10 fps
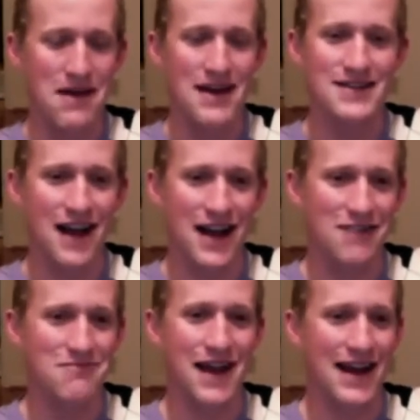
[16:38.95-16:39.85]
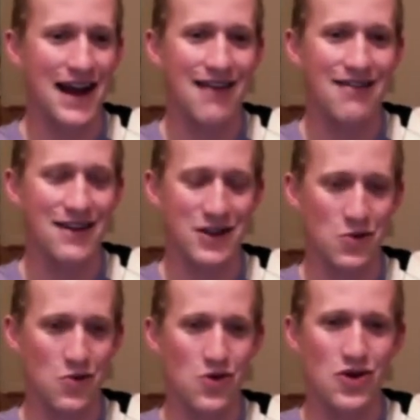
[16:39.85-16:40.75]
best Ironman athlete in
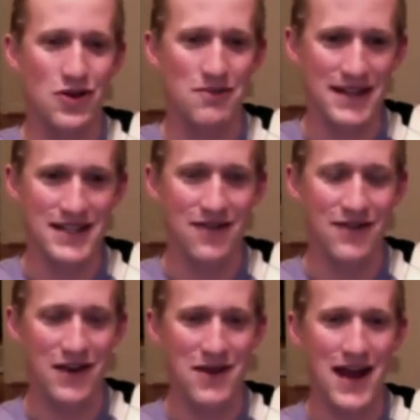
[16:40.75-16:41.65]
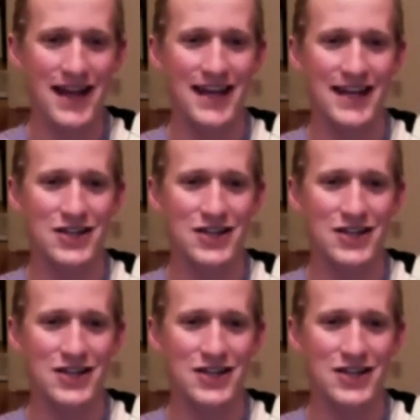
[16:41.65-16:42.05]
the world based off that ranking.